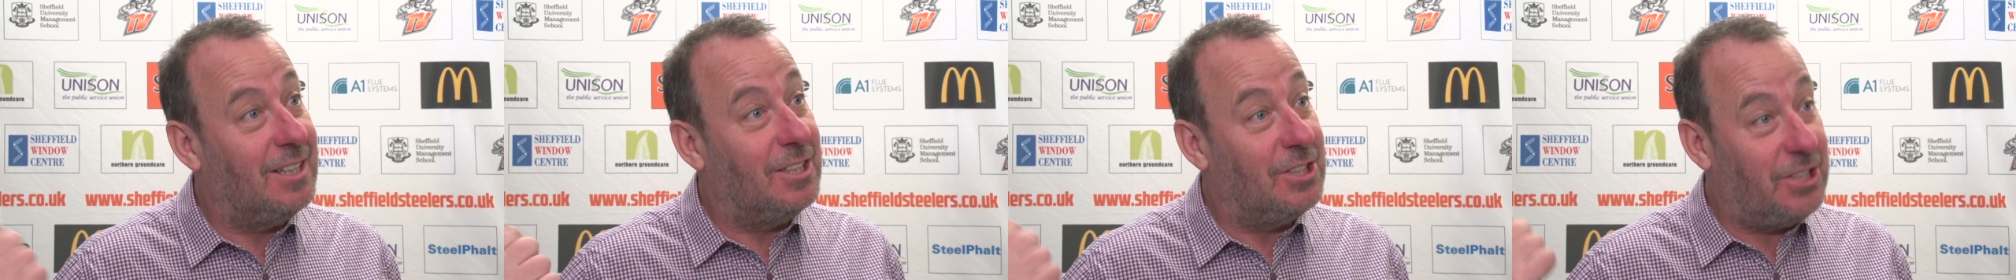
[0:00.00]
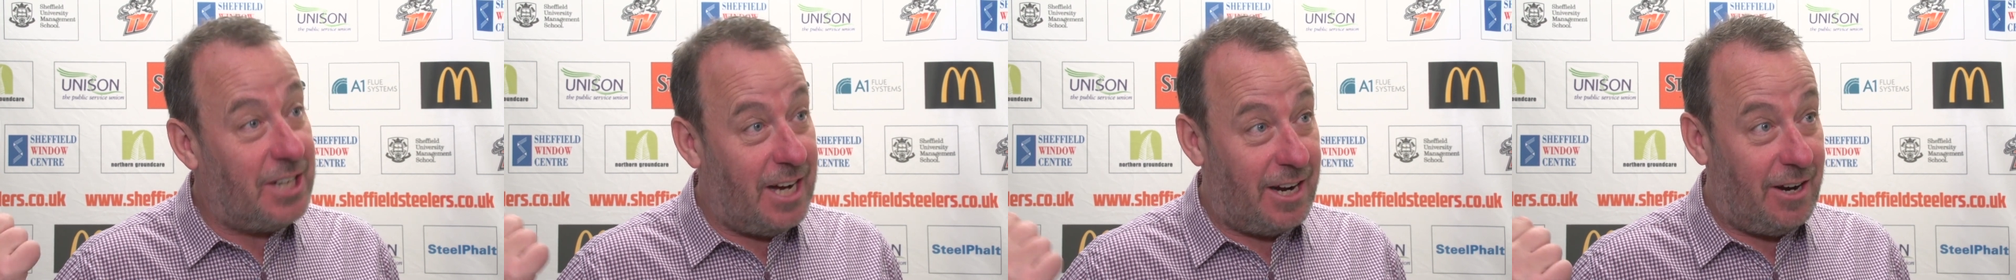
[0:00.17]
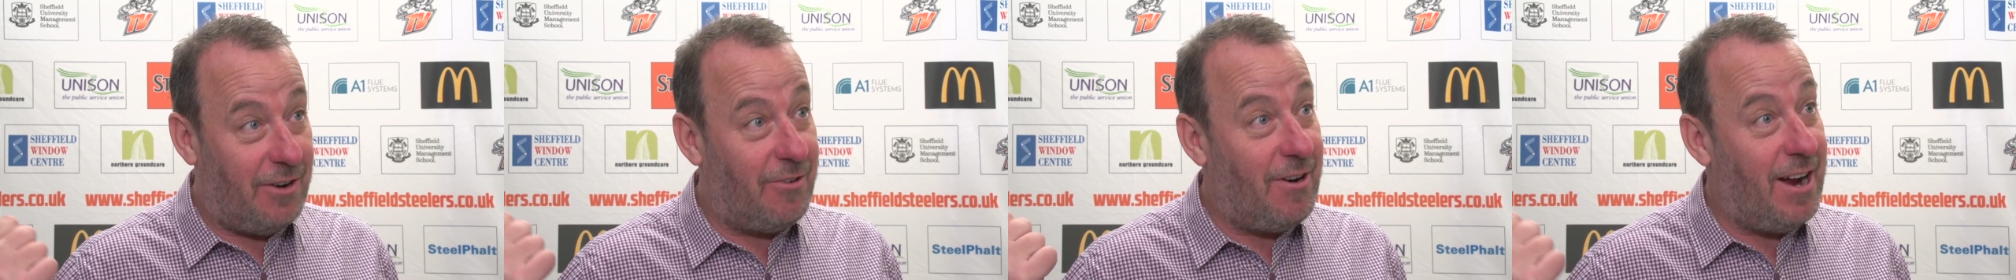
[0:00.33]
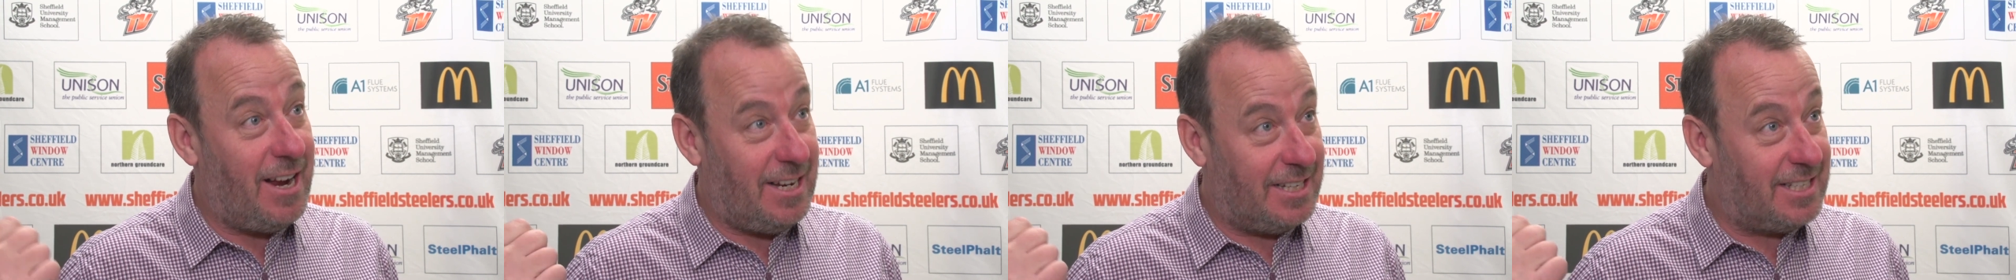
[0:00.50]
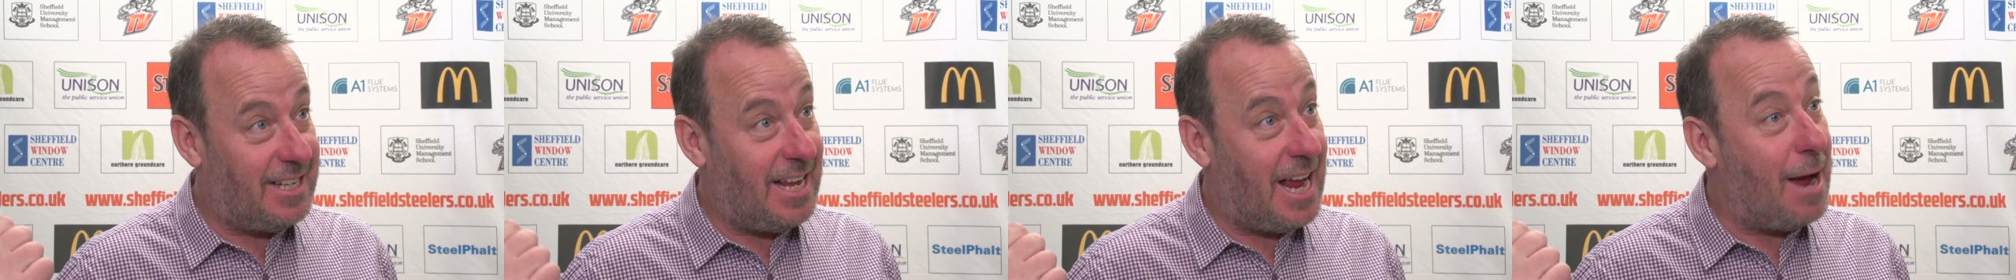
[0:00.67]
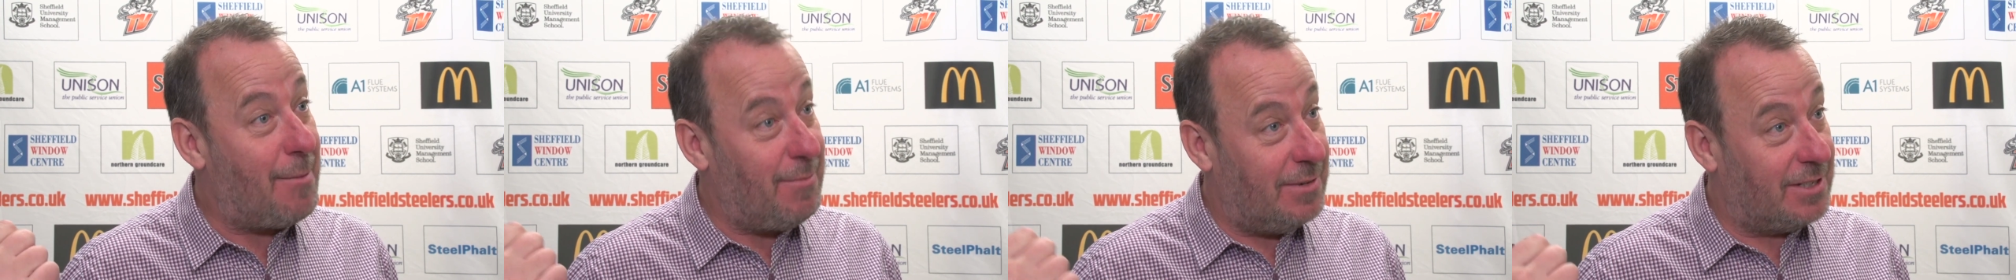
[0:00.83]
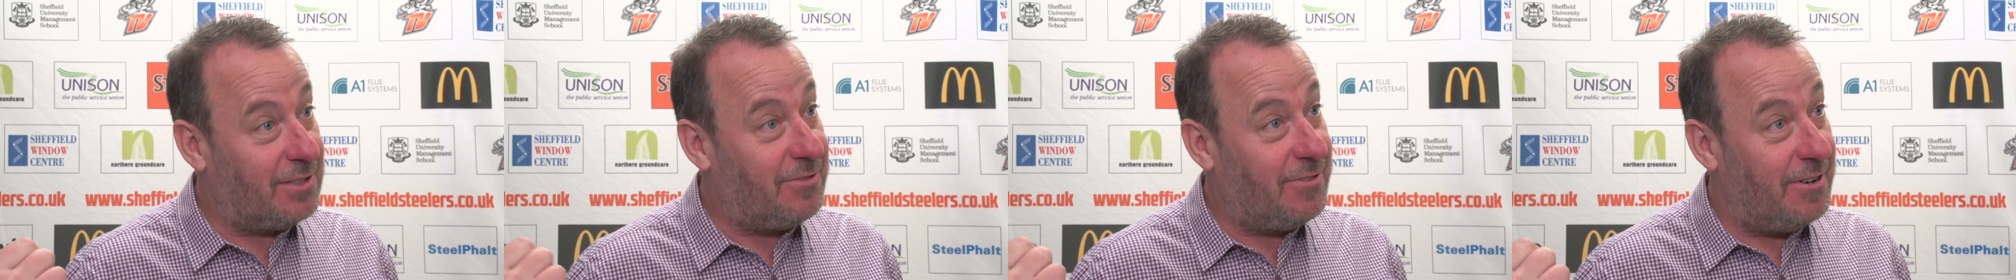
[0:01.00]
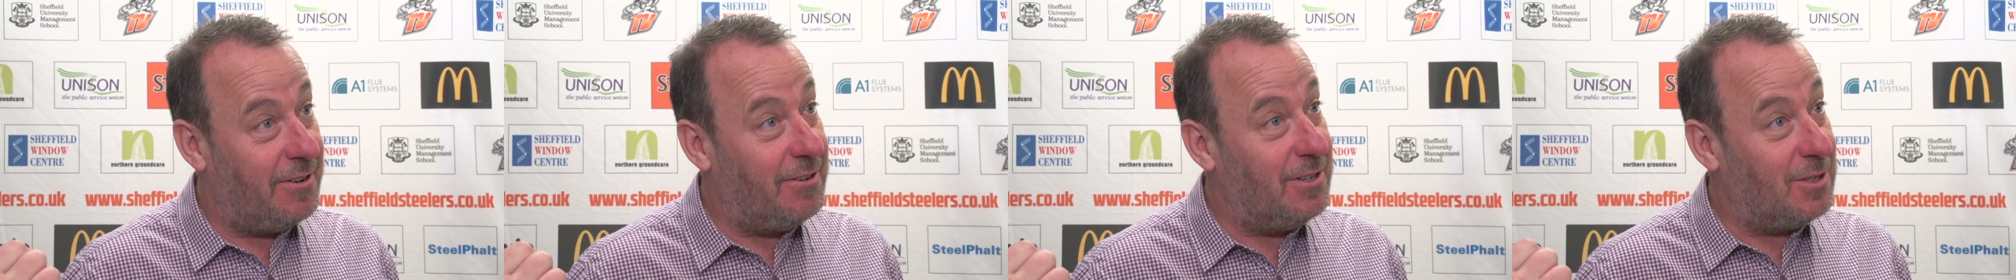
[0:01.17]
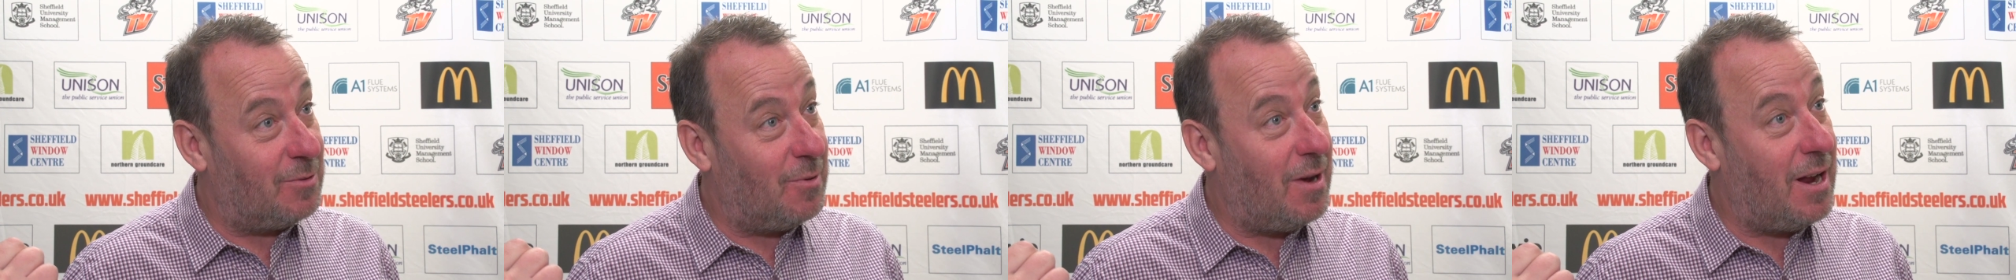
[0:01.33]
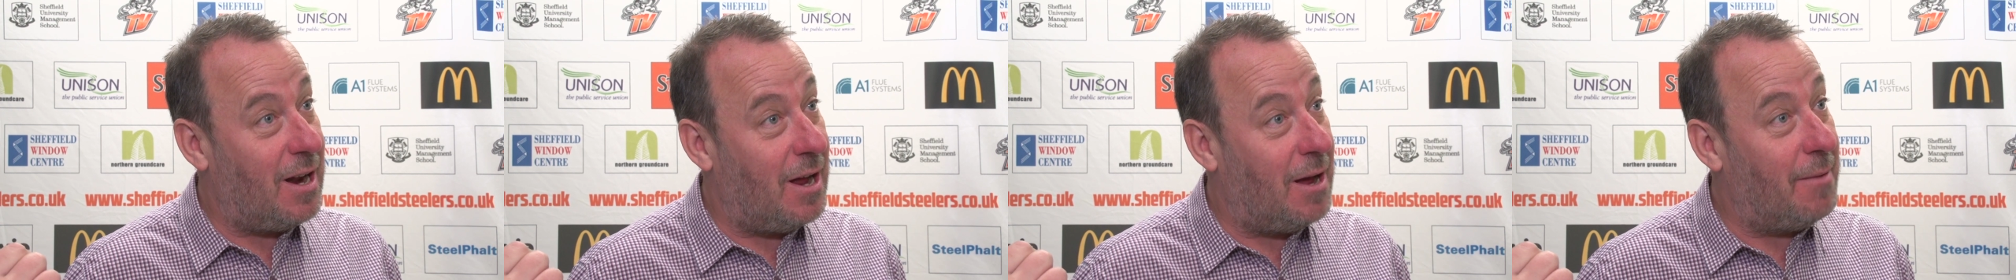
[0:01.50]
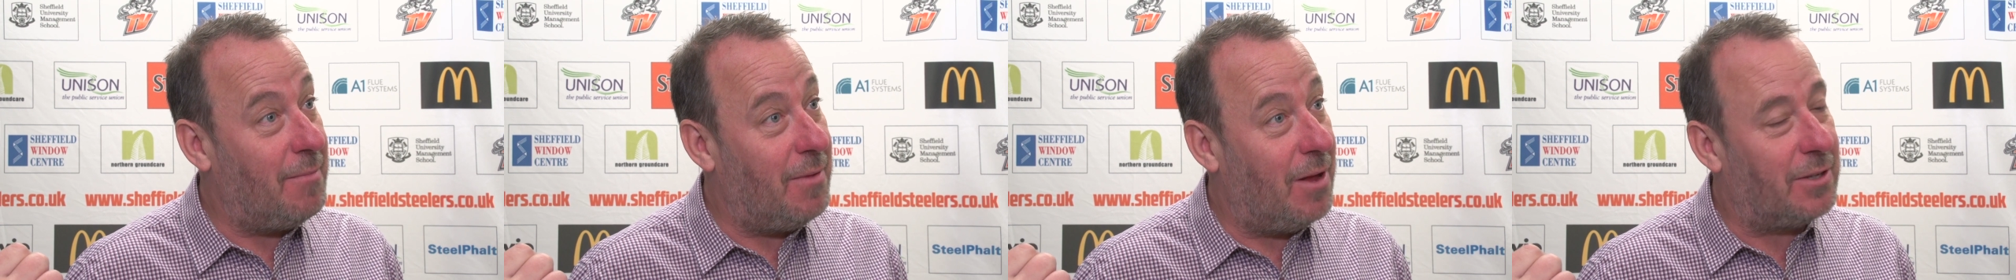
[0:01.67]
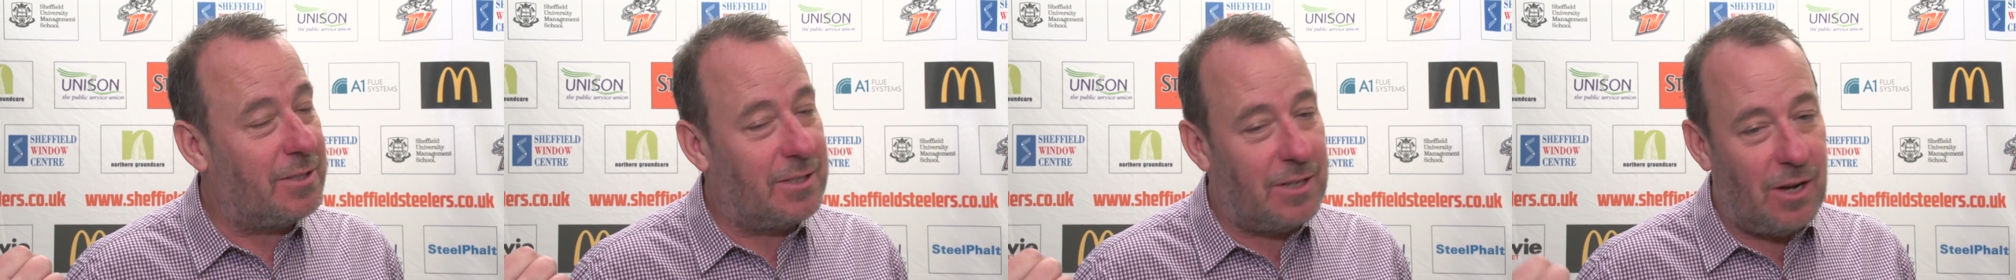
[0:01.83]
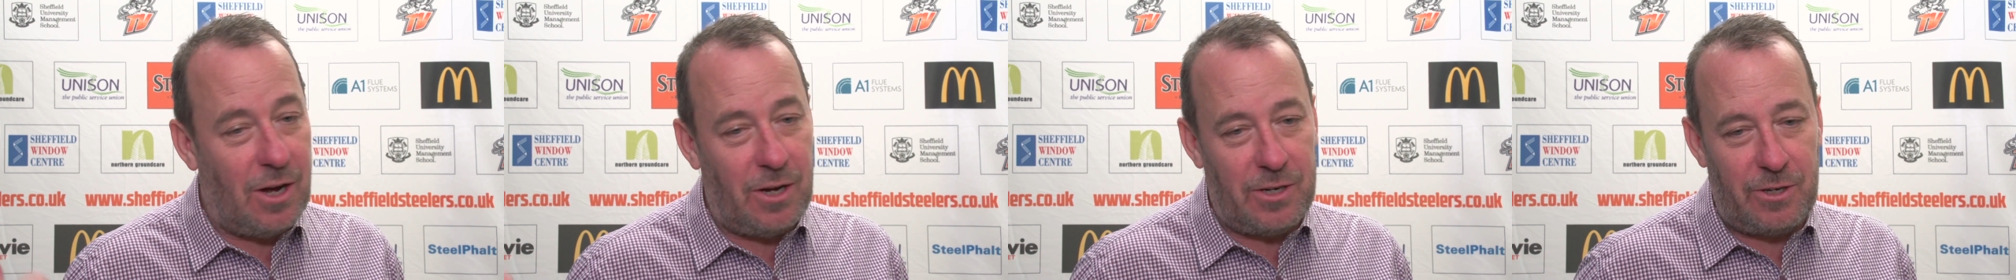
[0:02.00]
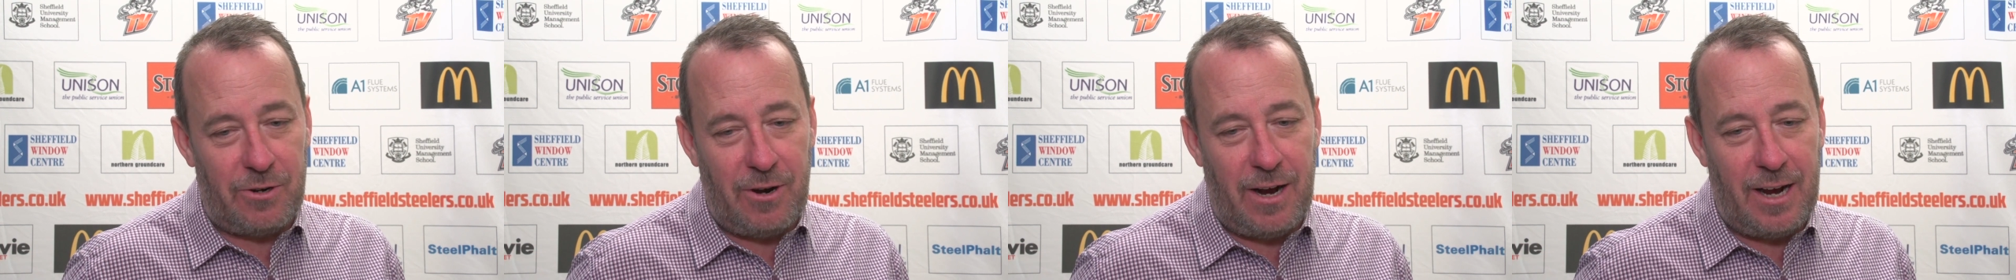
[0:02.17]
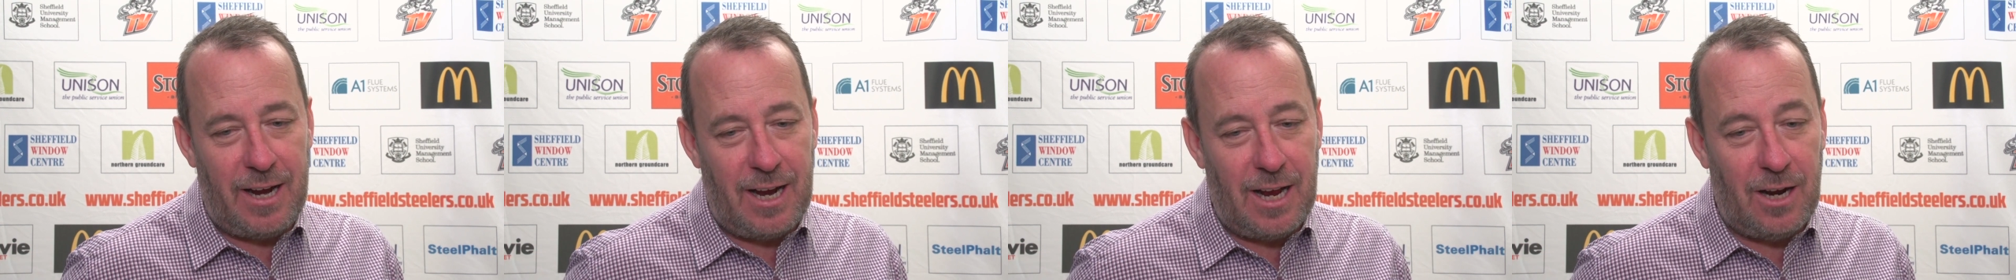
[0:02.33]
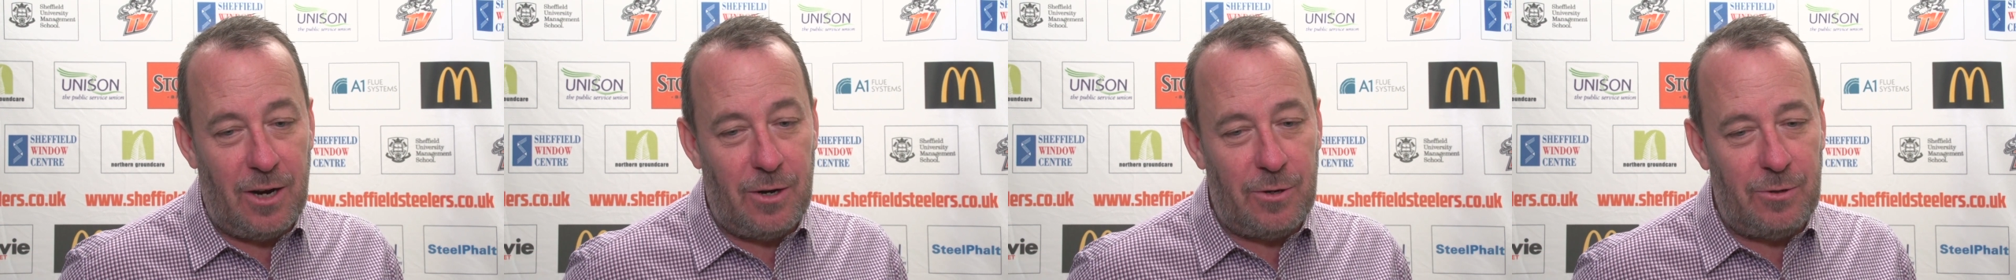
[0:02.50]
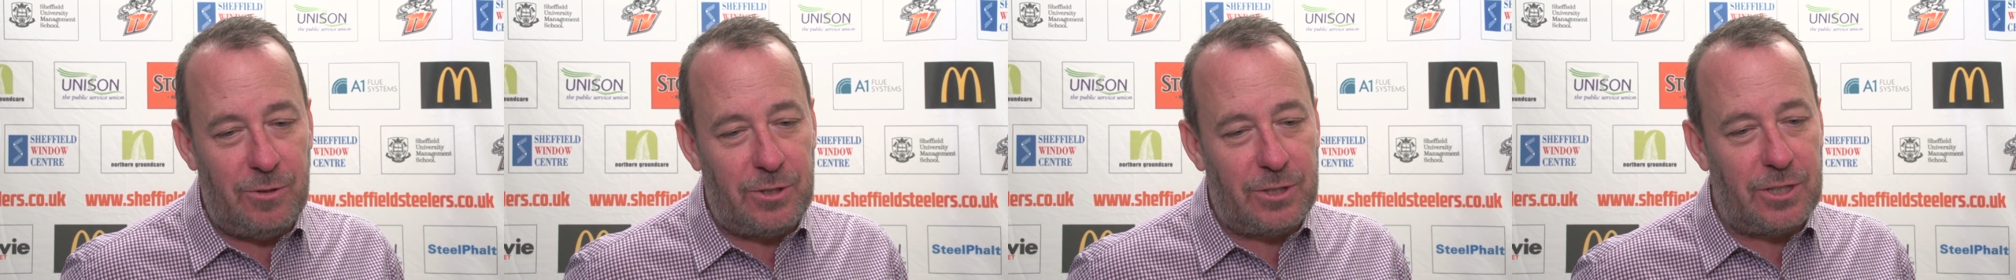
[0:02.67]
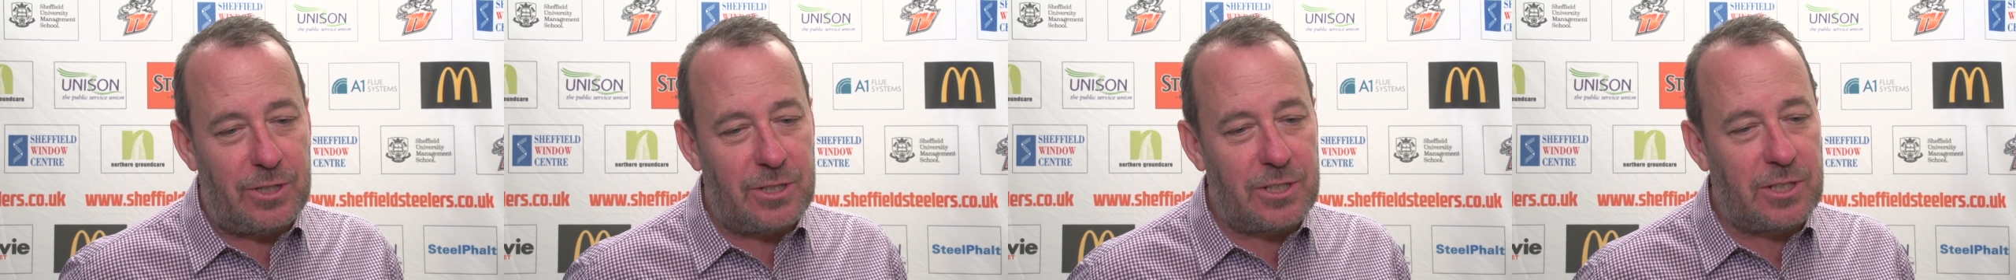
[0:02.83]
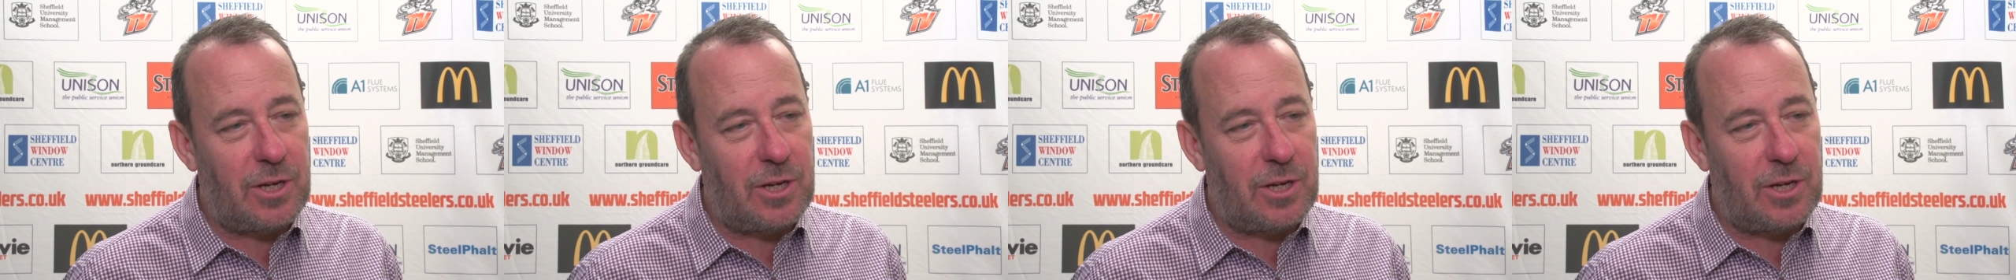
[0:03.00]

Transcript: generates the atmosphere as well. I'm not under any illusion.